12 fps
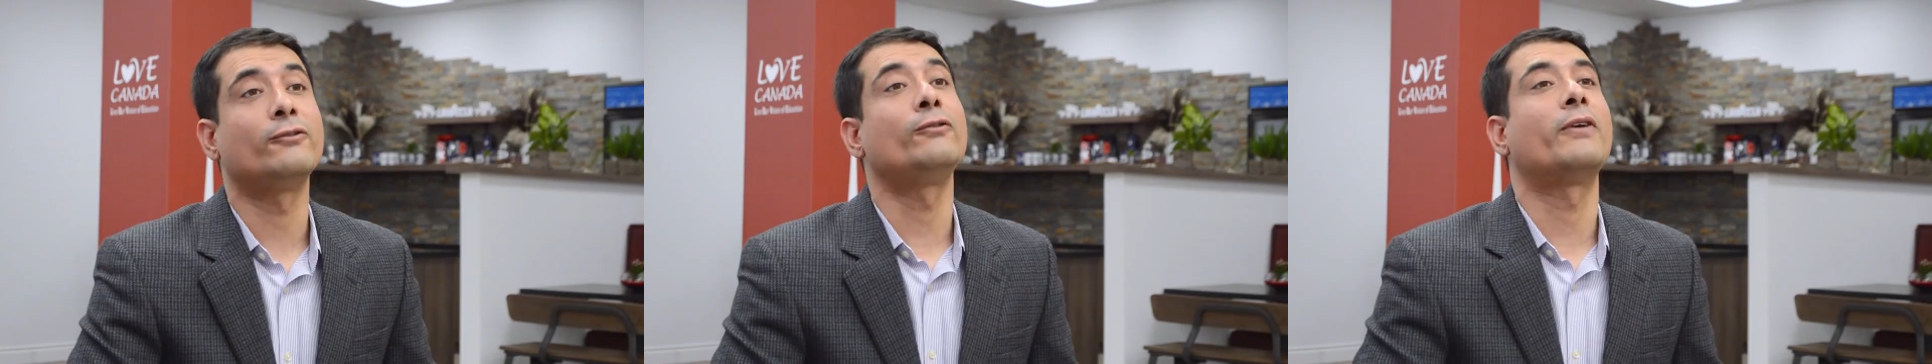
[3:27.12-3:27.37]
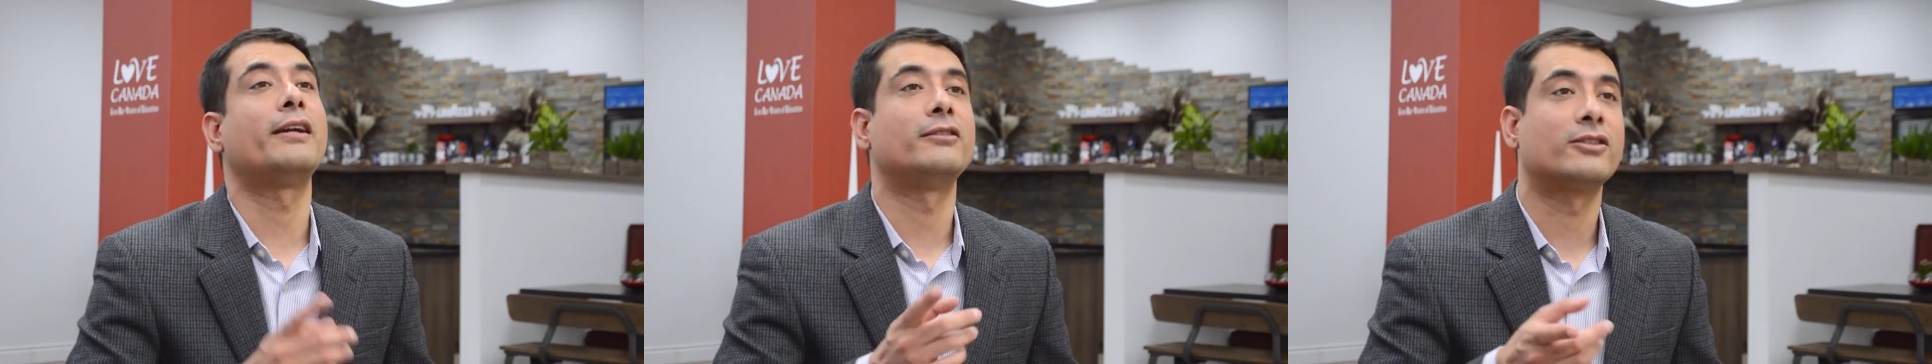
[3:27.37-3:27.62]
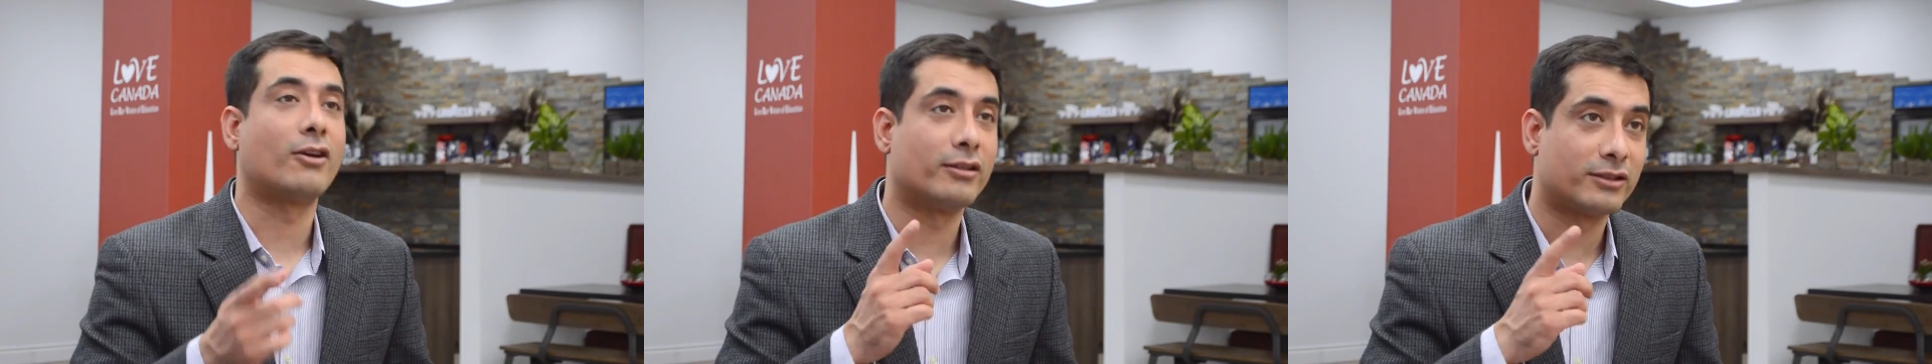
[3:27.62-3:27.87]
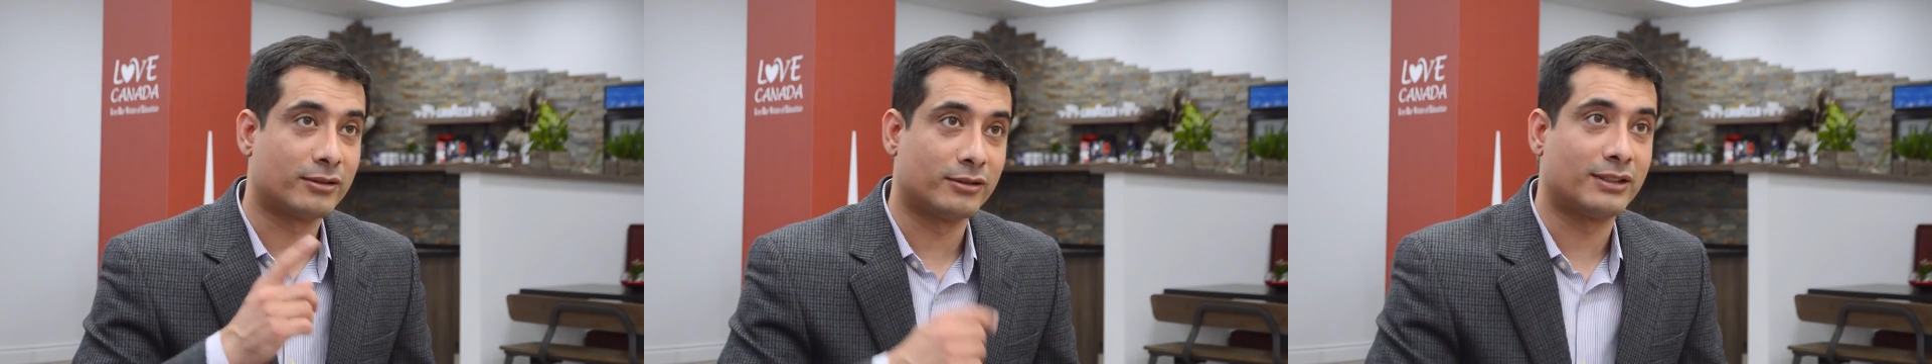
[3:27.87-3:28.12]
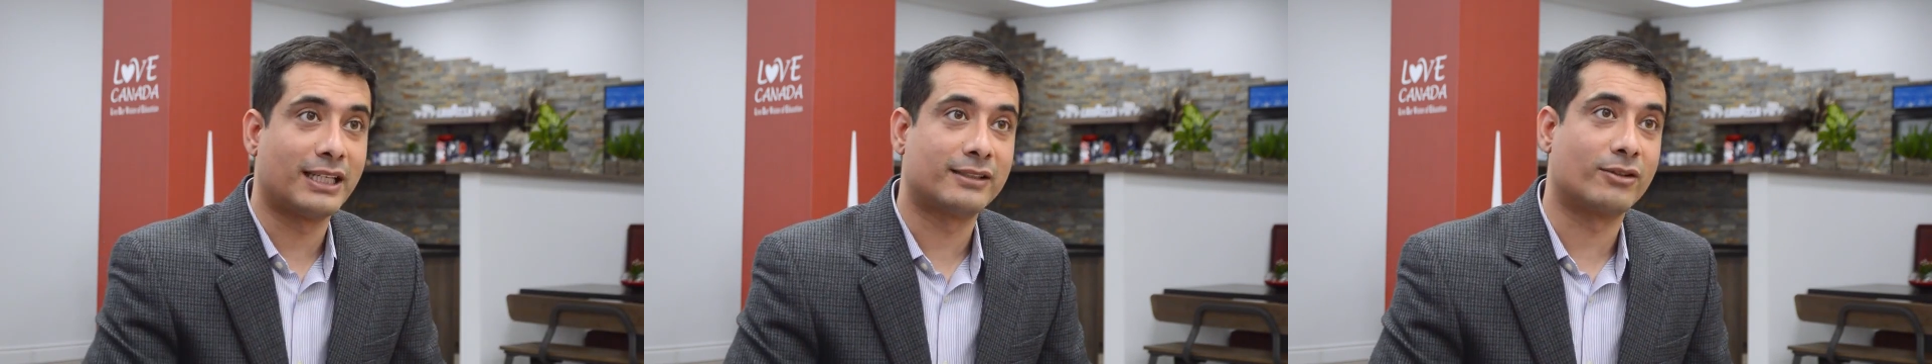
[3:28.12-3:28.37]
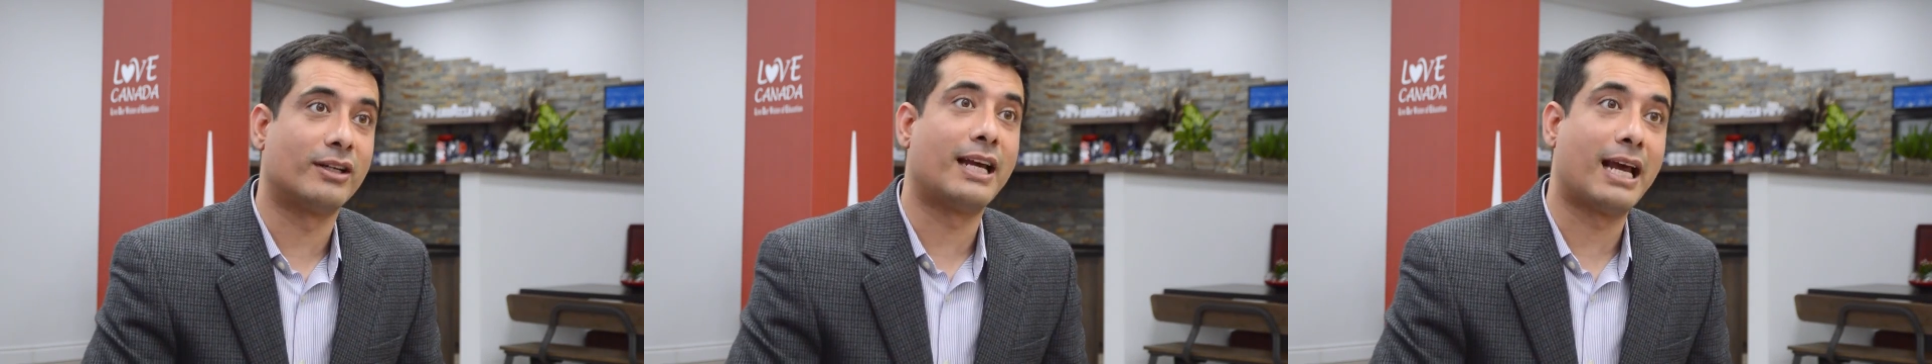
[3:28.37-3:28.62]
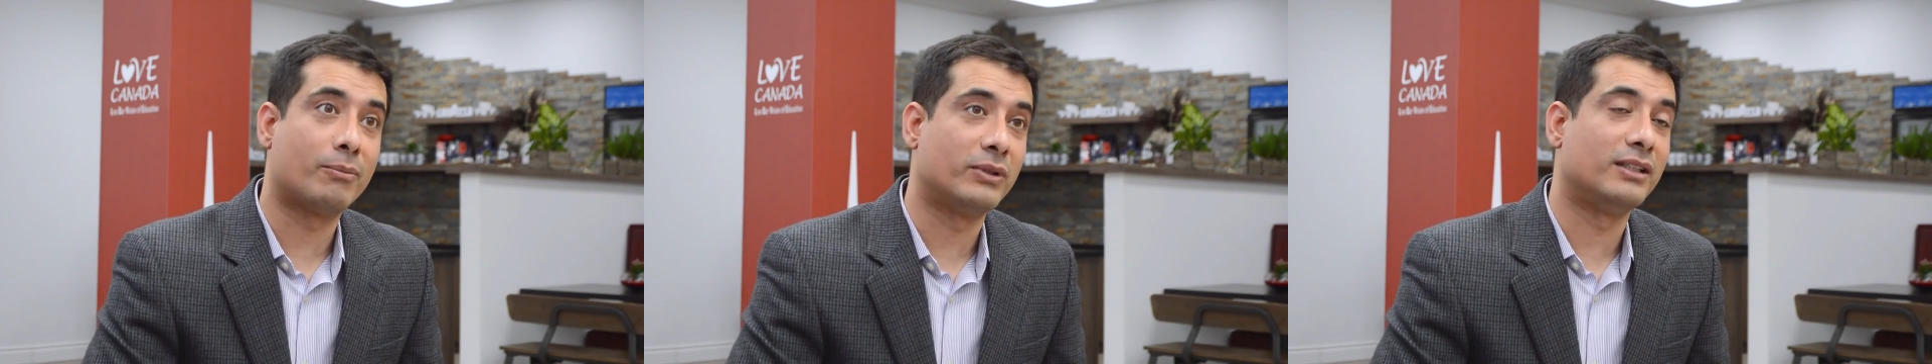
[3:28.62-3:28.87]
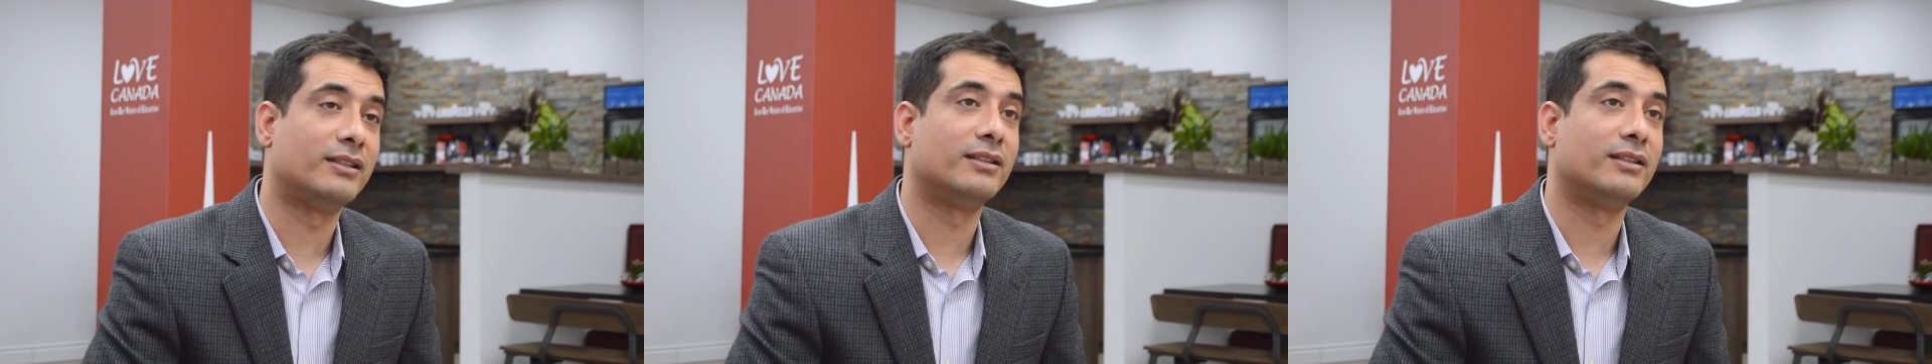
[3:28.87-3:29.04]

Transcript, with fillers: a Foo Fighters concert that's going to happen